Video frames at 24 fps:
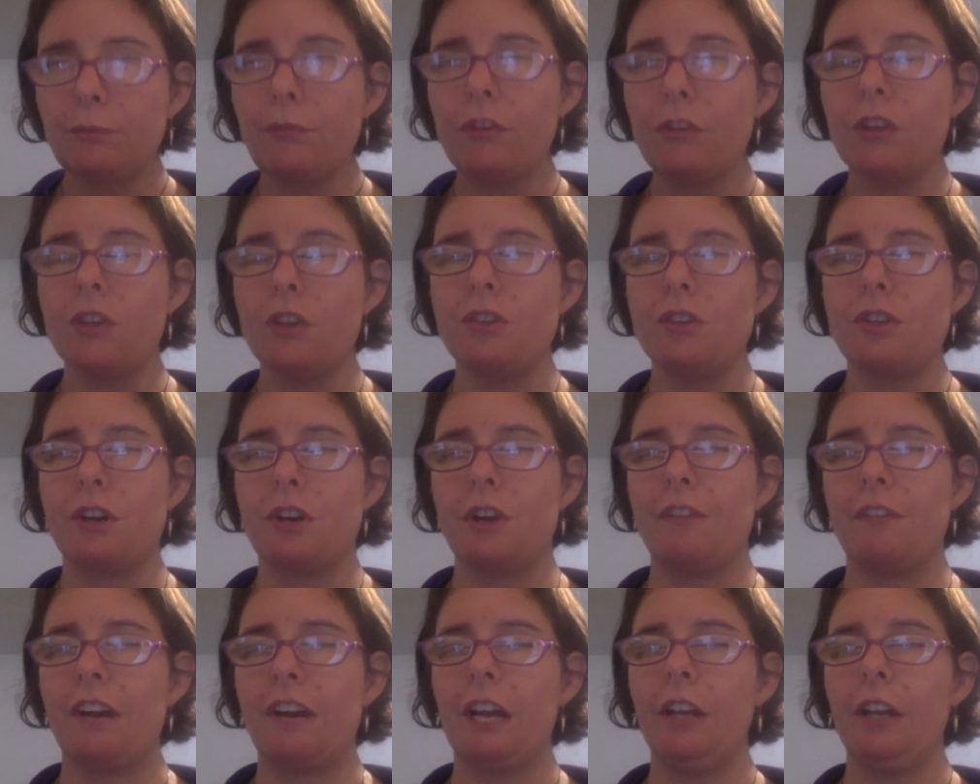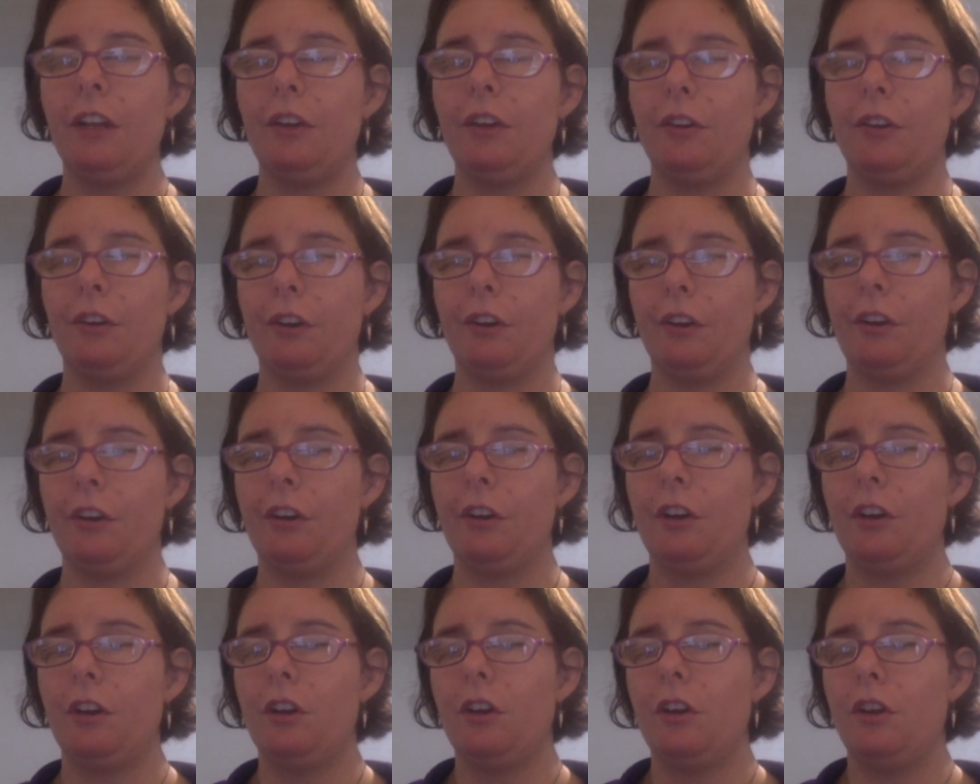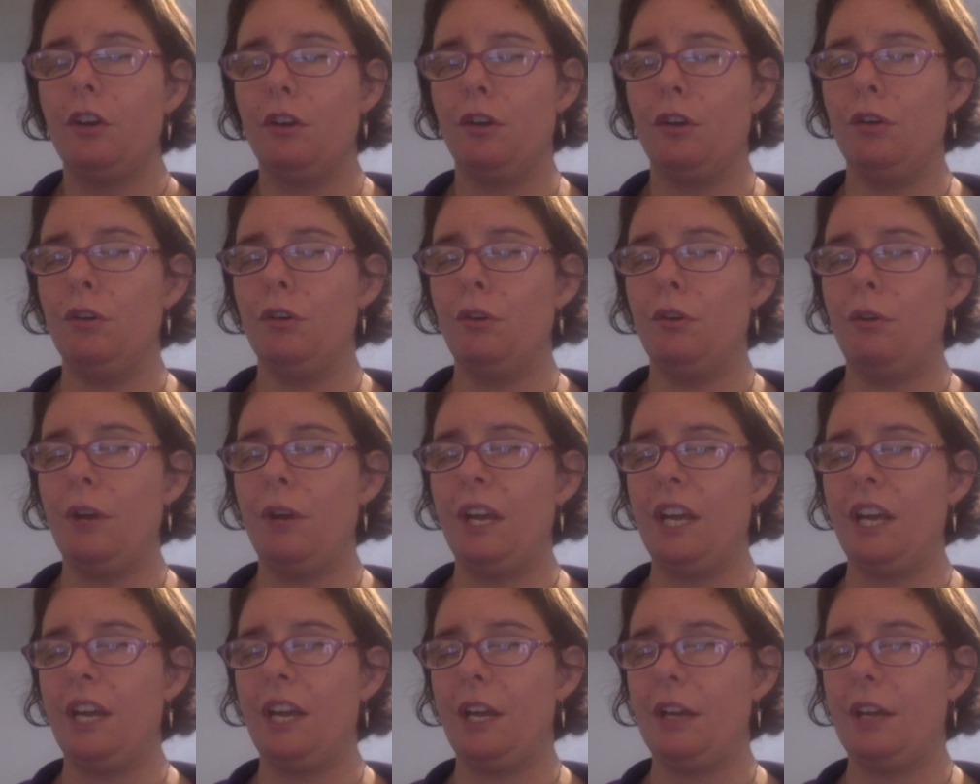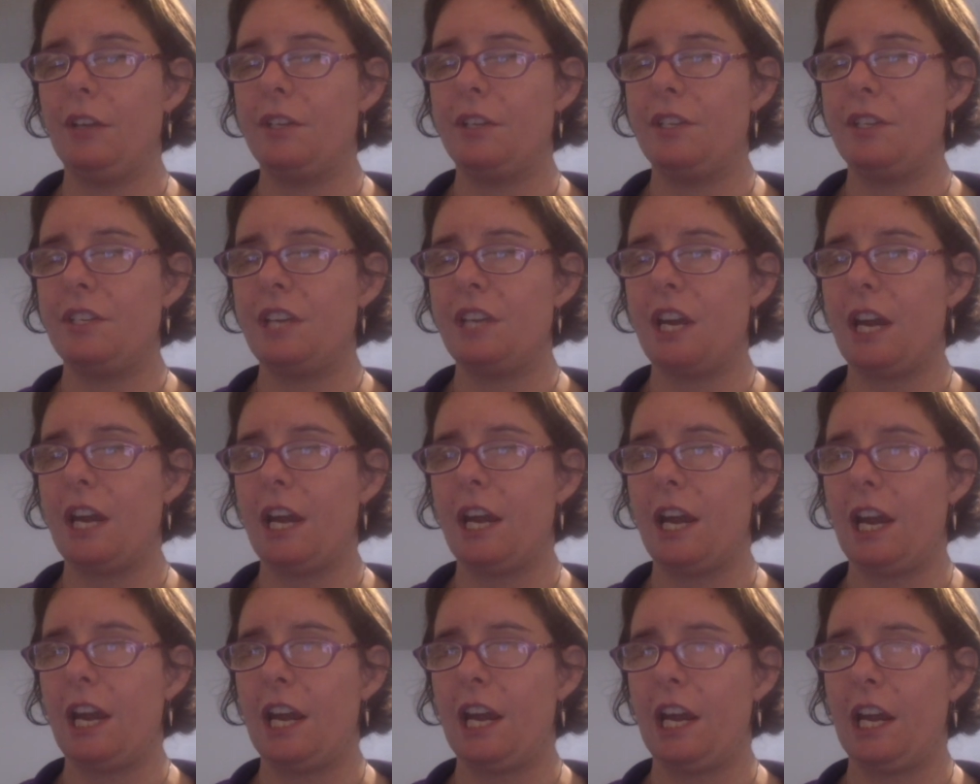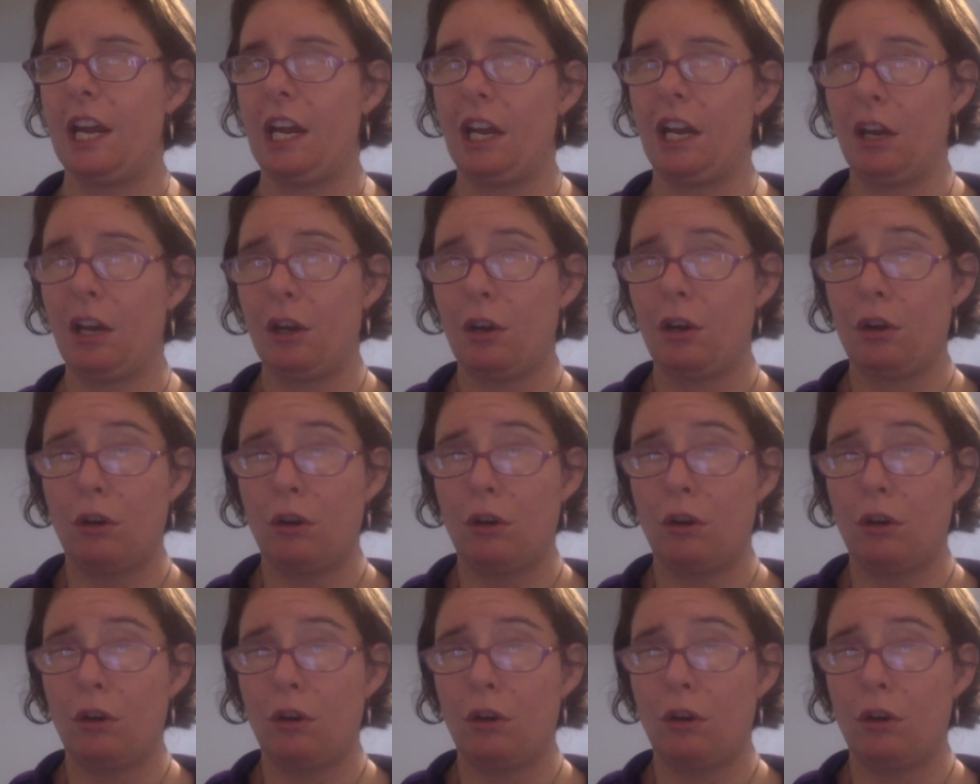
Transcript: the story of Alinor, who is a